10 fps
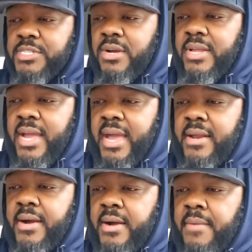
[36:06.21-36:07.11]
She only had
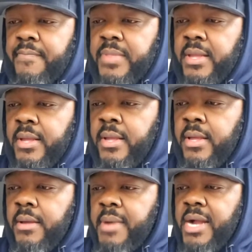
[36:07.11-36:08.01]
um,
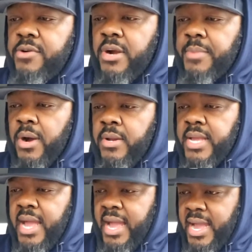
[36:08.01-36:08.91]
Maya Crump
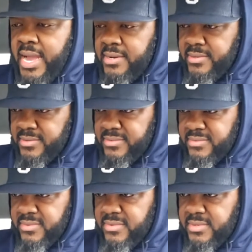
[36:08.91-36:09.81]
only had
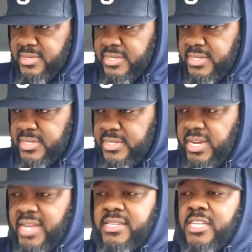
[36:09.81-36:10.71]

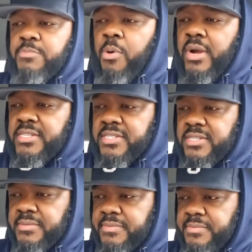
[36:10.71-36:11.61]
she had six points.
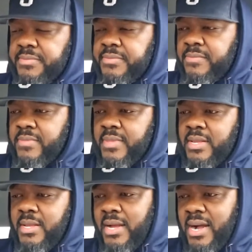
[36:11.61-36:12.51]

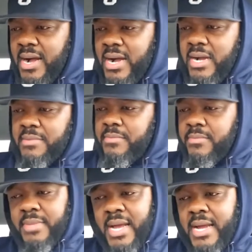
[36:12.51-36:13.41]
Um,
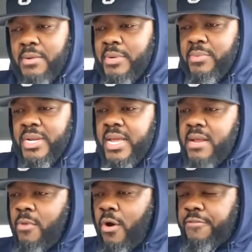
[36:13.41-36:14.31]
uh, we we
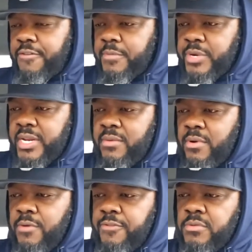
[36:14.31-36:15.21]
needed more from her. We needed
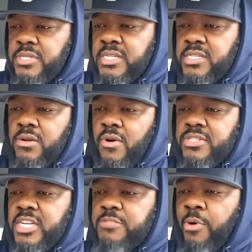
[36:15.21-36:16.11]
more from her. She, she scored
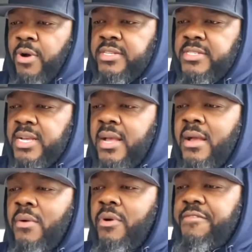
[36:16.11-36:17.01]
six points
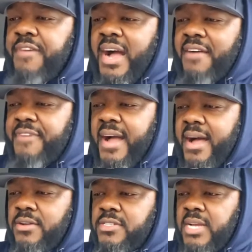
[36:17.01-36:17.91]
with five
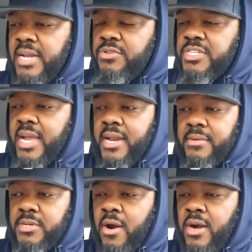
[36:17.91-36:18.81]
fouls. I knew she had
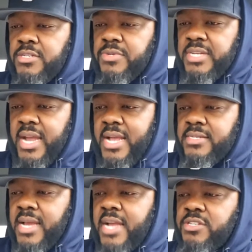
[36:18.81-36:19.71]
an arduous
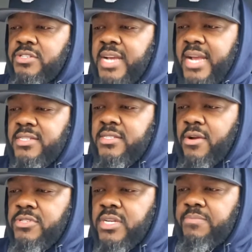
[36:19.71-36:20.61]
task. Angel Jackson,
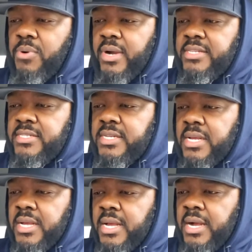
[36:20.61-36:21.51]
13 points.
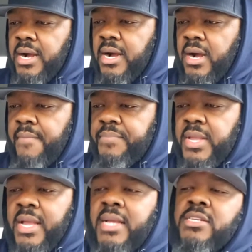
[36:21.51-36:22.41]
Um,
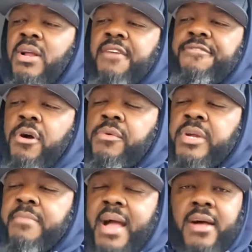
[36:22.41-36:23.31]
she had four
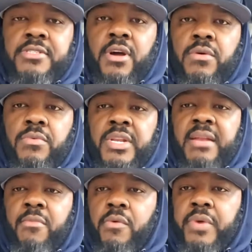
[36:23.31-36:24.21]
rebounds though. We
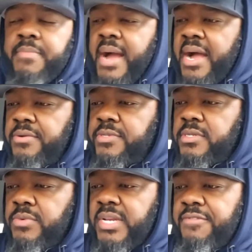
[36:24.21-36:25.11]
needed more rebounds.
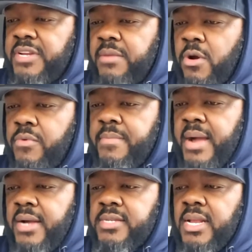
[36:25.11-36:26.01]
We definitely need more
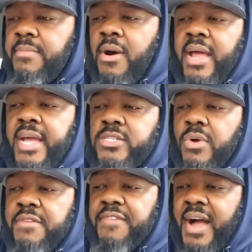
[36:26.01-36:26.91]
rebounds. Tina Boler had
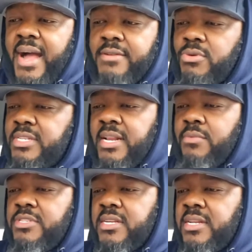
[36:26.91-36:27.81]
25. Tina
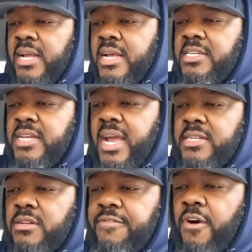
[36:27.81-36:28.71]
was in. She
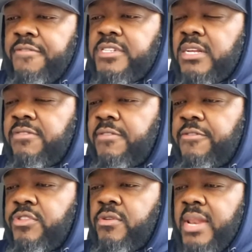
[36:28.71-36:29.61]
had she was four for six from the
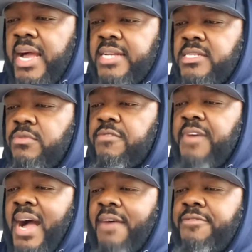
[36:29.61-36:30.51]
free throw line. She was
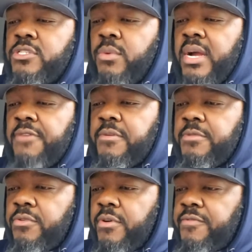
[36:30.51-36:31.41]
five for 12
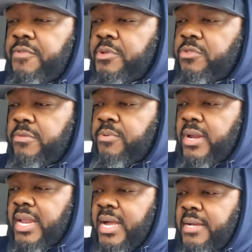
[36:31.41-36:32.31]
from the, from the three
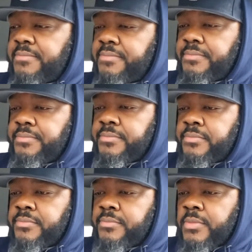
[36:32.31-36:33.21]
point line.
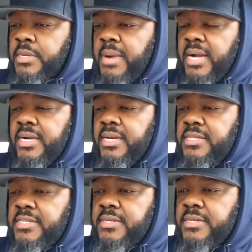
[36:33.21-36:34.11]
My
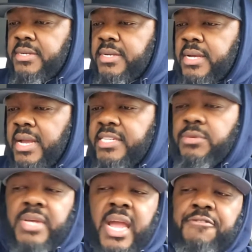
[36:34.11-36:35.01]
goodness, and she
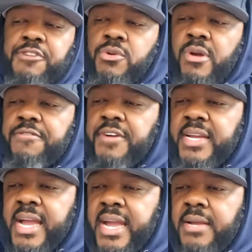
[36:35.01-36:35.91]
was eight for 20 for the
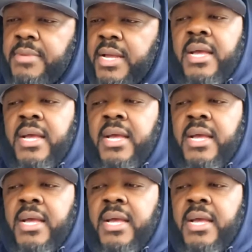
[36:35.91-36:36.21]
game.